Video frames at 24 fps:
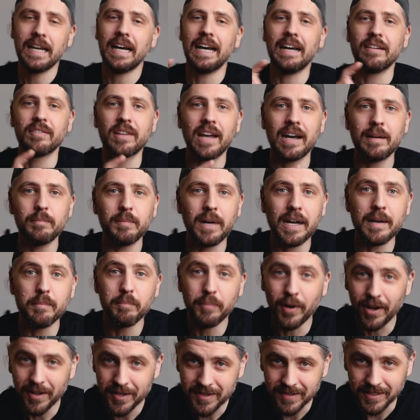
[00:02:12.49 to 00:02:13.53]
I've got my
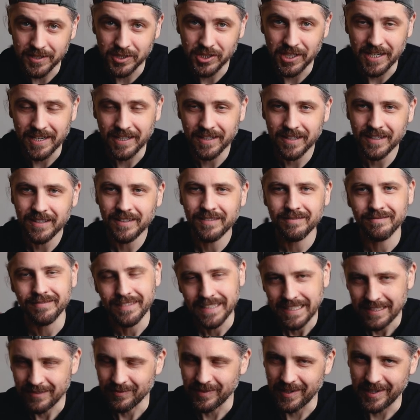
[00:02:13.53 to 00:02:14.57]
Boston shaker,
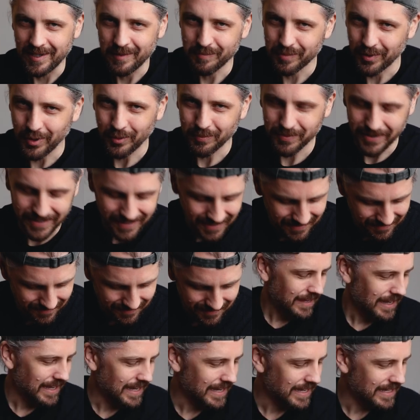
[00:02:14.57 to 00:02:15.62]
that's very appropriate.
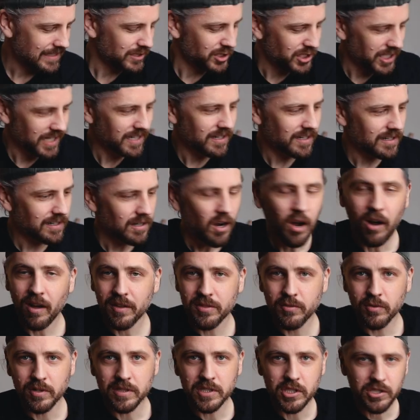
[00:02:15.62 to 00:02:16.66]
A jigger
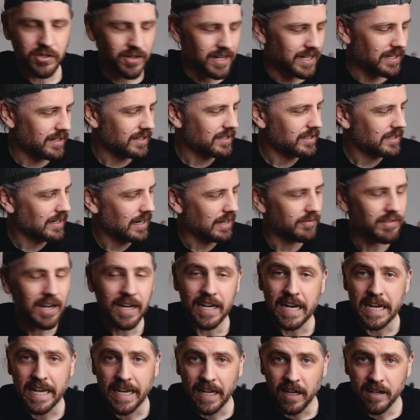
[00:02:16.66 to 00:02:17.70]
hawthorn strainer. I've
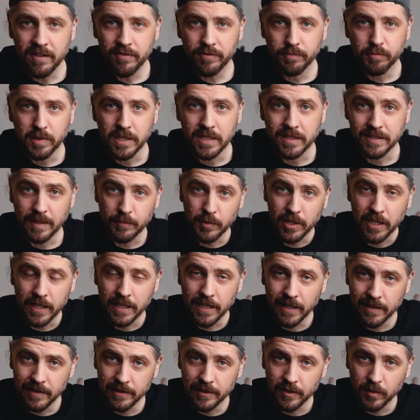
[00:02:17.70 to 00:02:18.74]
got a knife because I'm gonna
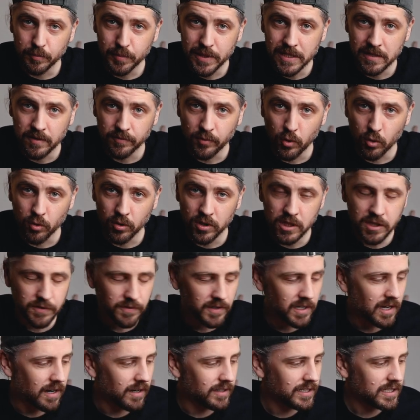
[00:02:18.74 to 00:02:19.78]
cut a little piece of orange
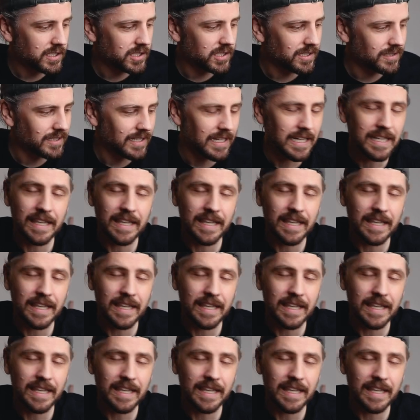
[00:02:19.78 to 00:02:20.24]
for garnish.